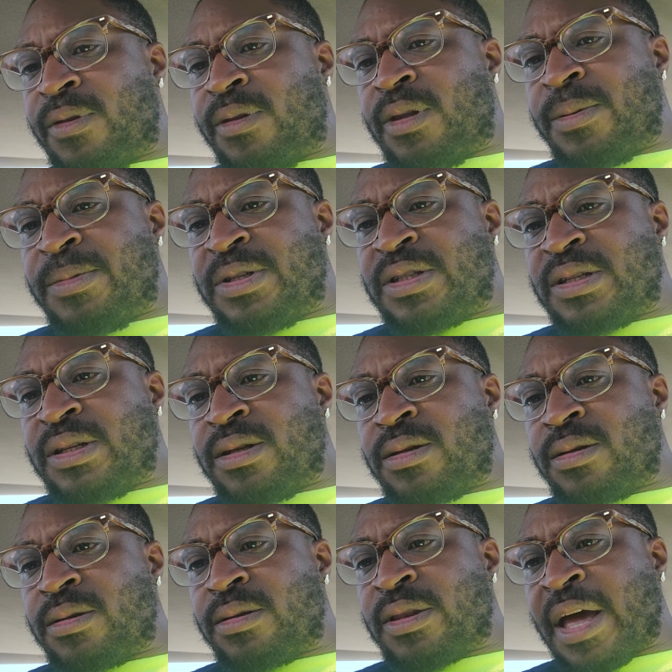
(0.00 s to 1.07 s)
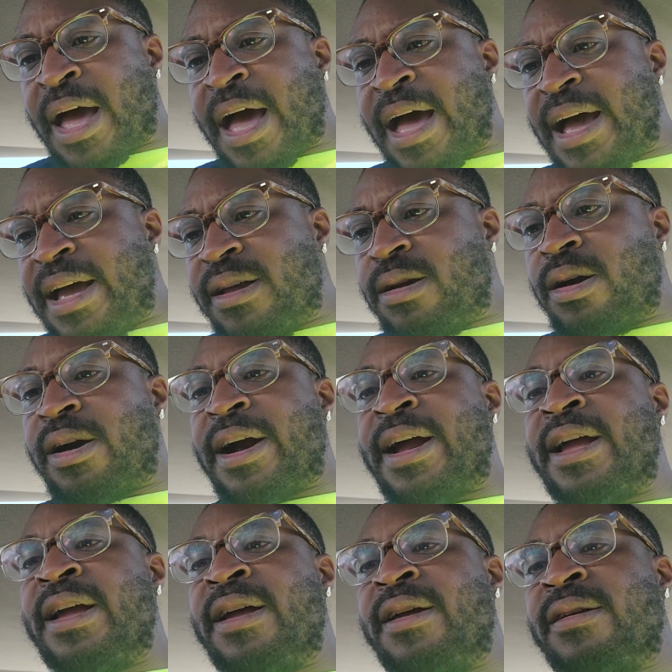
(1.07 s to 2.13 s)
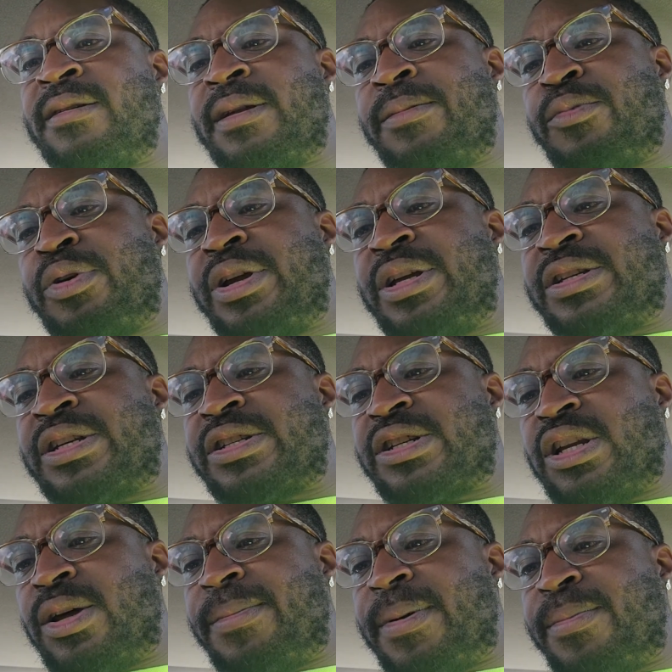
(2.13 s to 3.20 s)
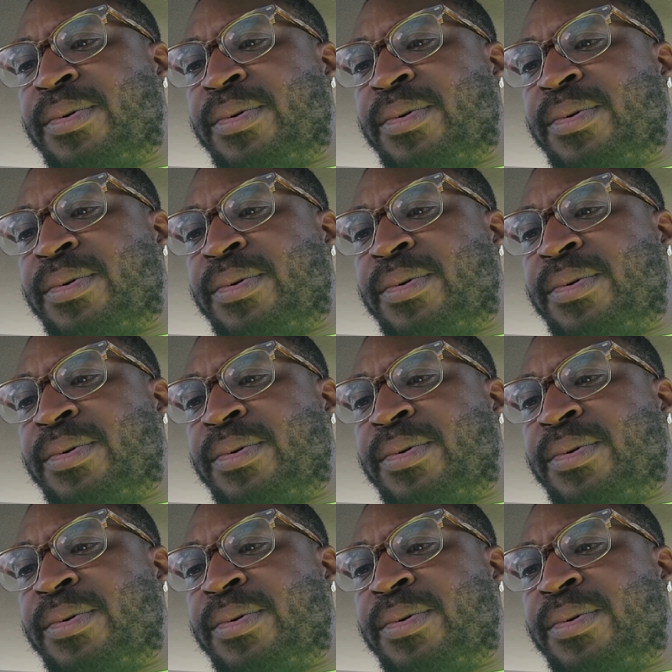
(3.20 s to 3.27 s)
let me see. Thy eye, all right. I'm read just a little bit